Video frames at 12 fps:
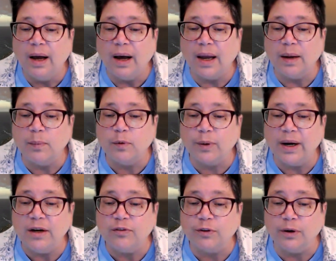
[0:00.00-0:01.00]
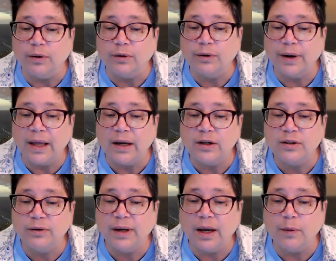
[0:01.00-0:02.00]
I am grateful.
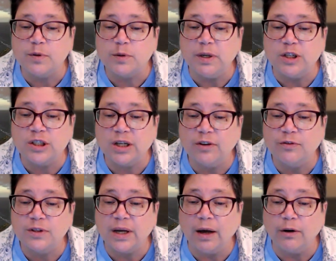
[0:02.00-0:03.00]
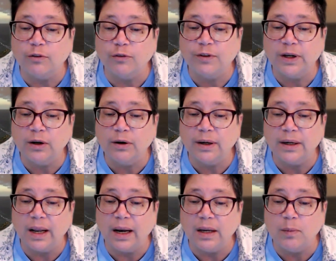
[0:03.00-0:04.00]
Gratitude helps me shift out of fear
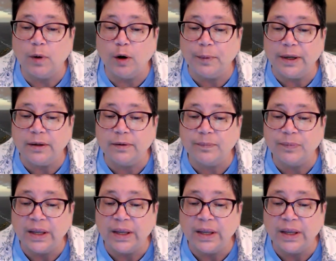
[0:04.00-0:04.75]
at any moment.